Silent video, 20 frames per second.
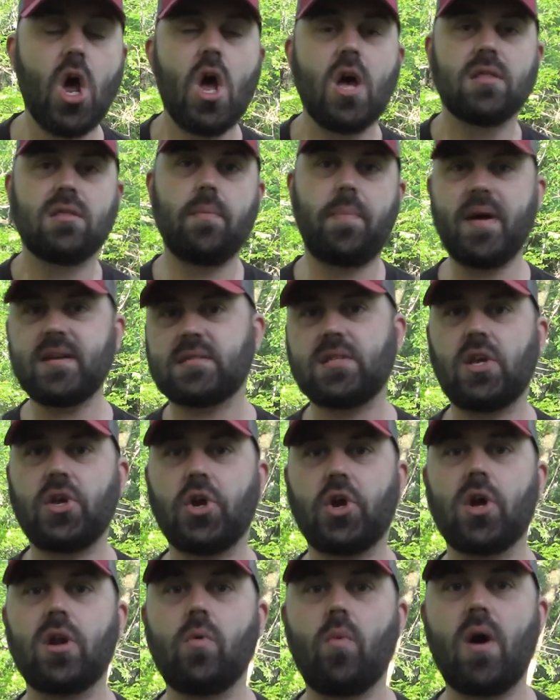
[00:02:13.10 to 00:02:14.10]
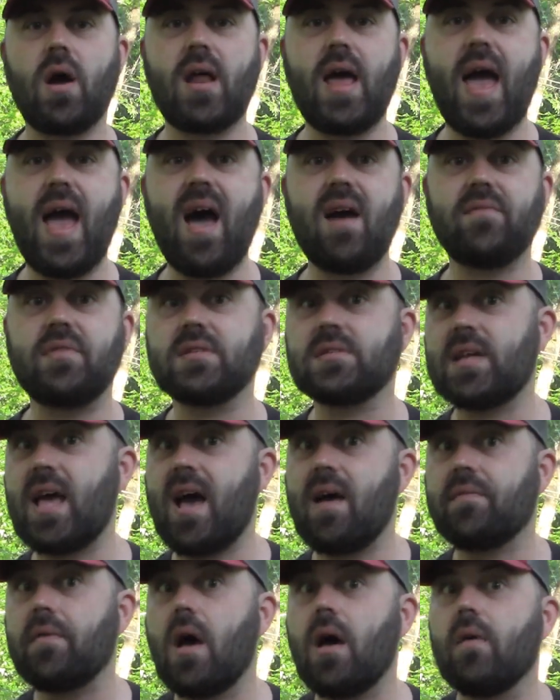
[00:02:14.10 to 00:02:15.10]
the best thing you're gonna wanna have is
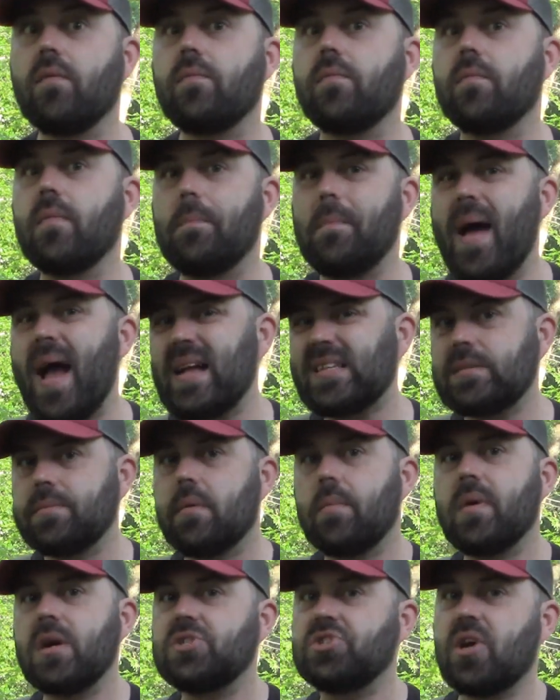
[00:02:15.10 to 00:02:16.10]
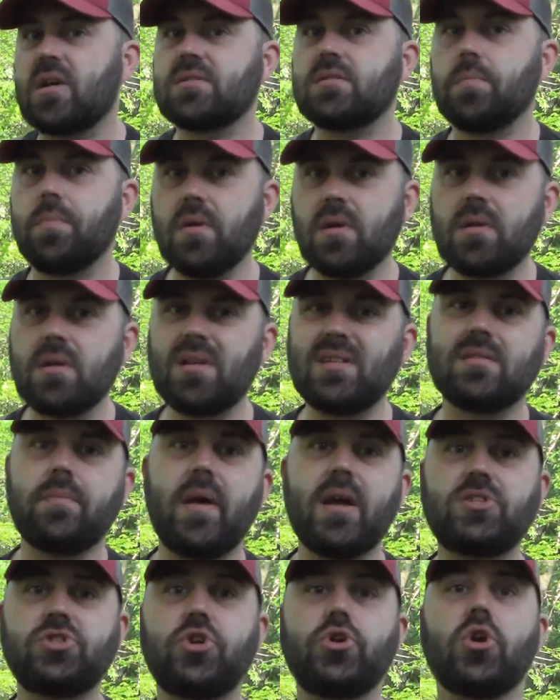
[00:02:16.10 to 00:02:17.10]
have a maximum adjustability to
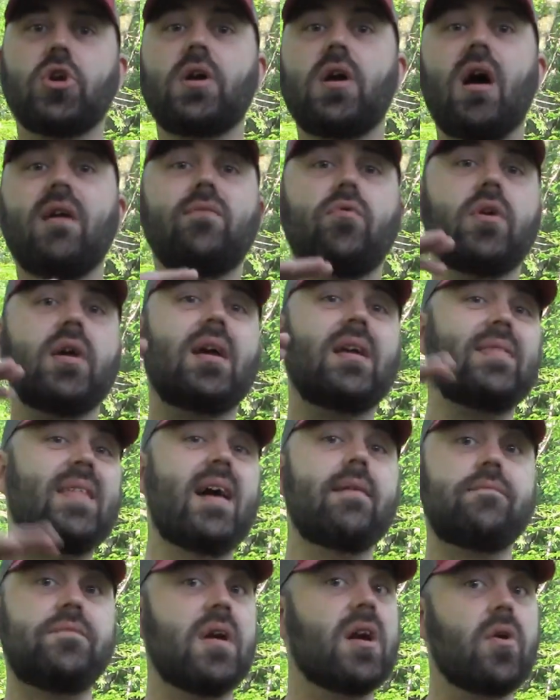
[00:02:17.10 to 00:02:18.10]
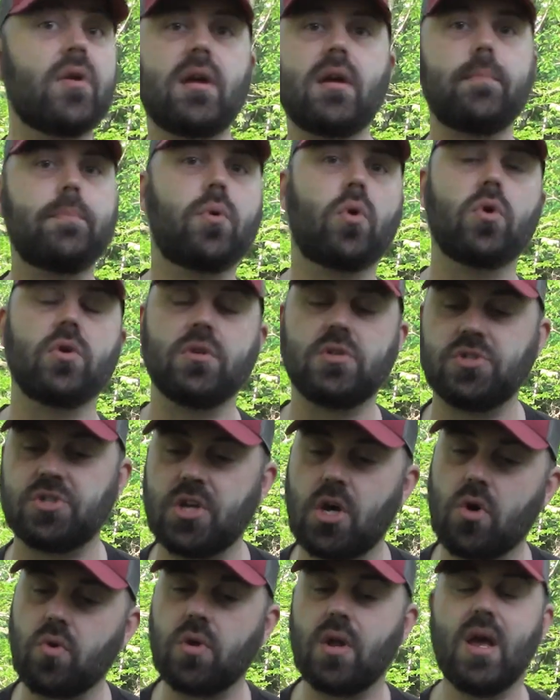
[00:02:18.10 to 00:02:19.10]
make sure you're covering that very important
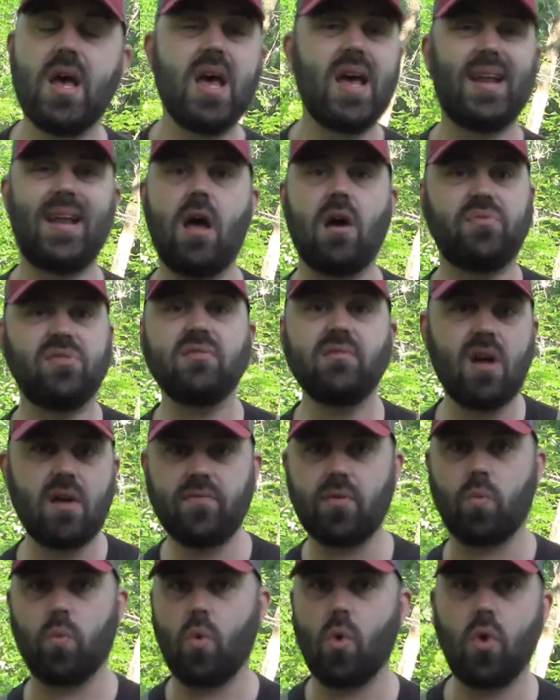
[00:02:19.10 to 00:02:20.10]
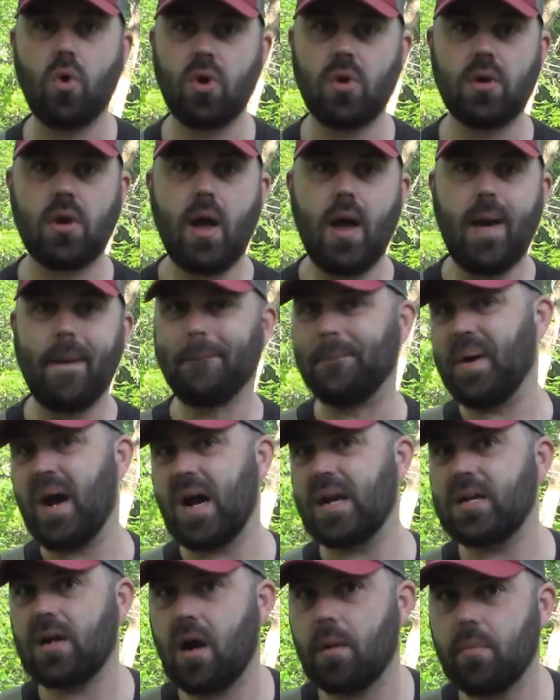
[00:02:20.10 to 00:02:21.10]
zone. Now, if you've never worn
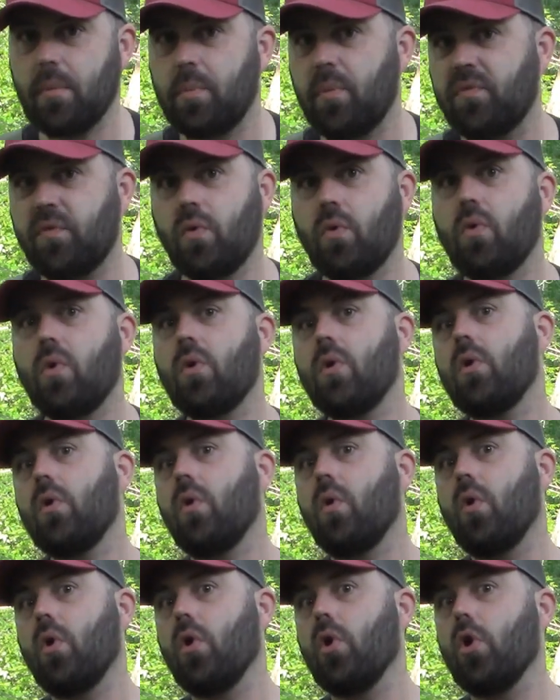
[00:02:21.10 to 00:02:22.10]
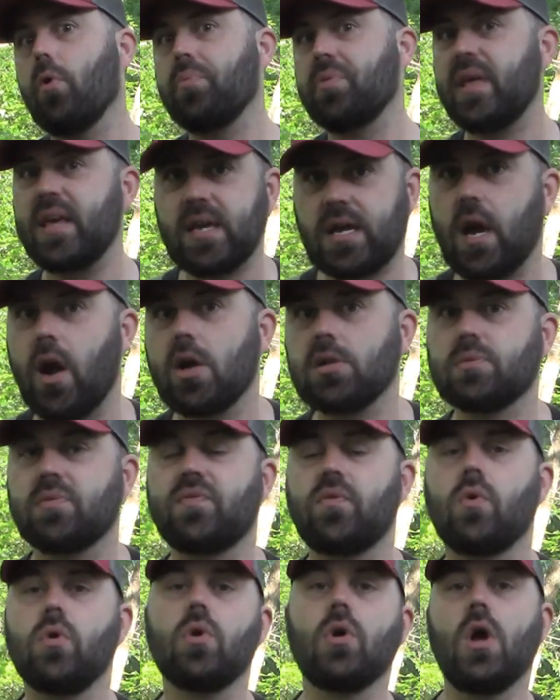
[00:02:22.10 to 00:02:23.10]
body armor before or before or plate carriers
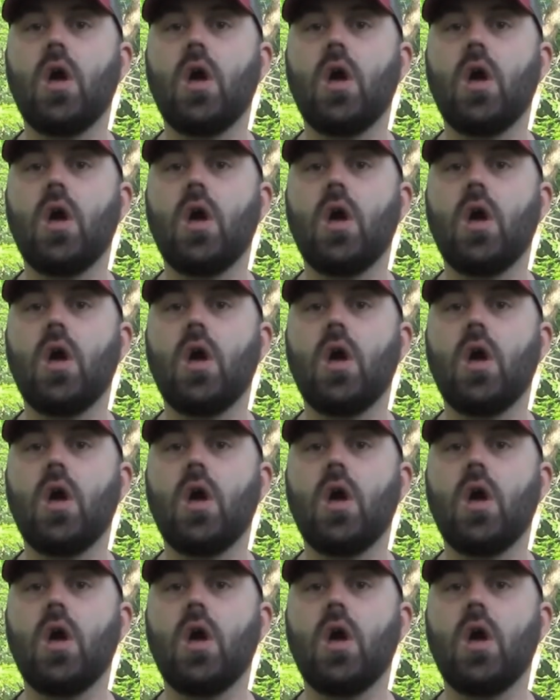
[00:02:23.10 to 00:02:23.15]
before,